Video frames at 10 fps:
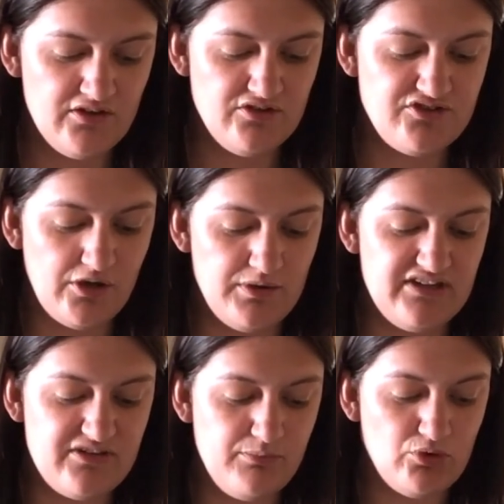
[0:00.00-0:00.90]
So
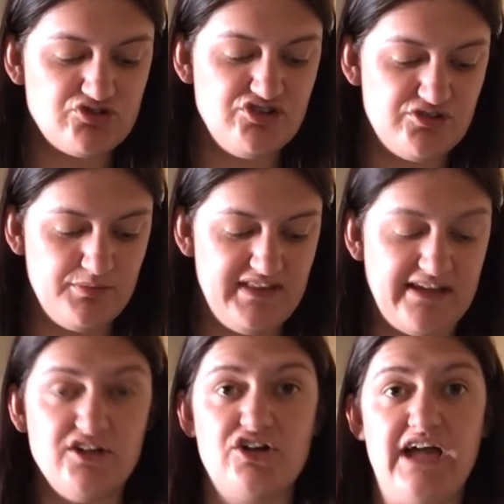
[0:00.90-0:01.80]
it's important that we
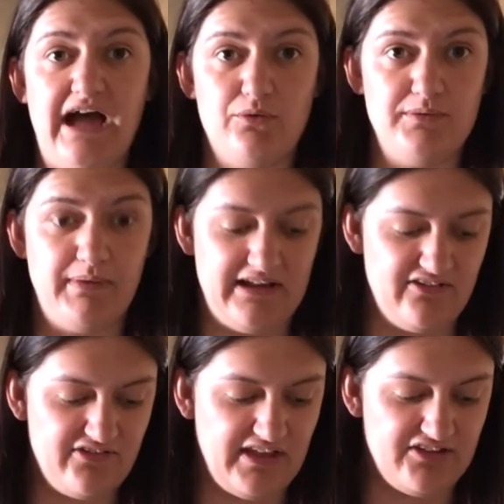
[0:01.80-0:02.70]
then look at how we
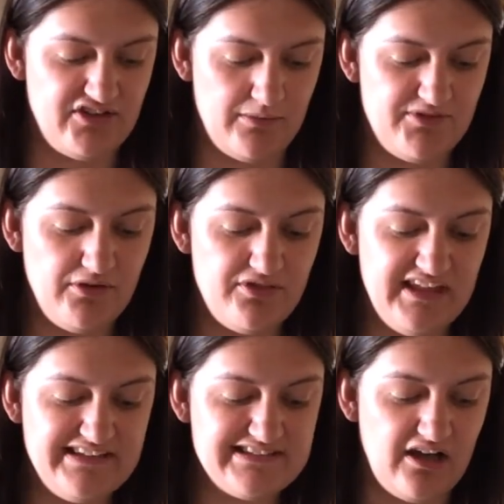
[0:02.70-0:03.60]
balance that up. So
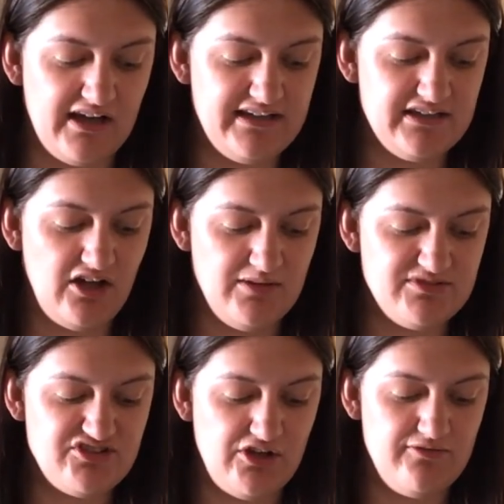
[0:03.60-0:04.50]
things like
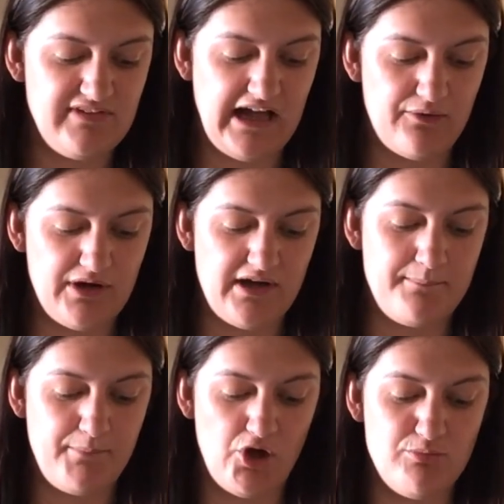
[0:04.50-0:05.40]
limestone flour
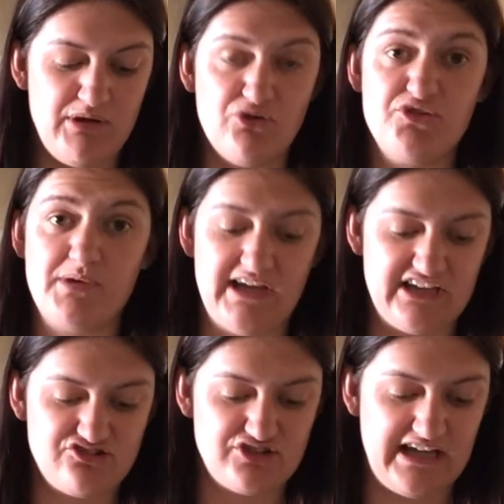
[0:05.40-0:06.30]
and bone meal supply
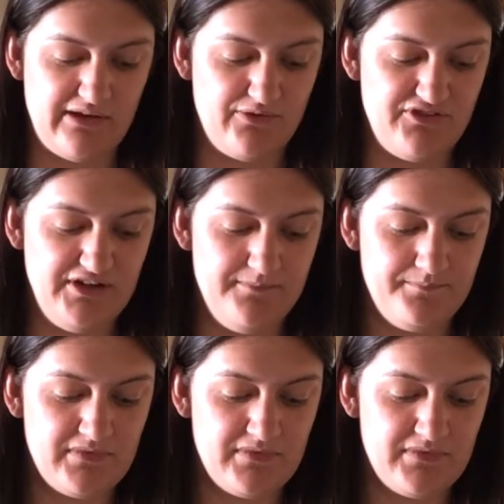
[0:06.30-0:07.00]
extra calcium.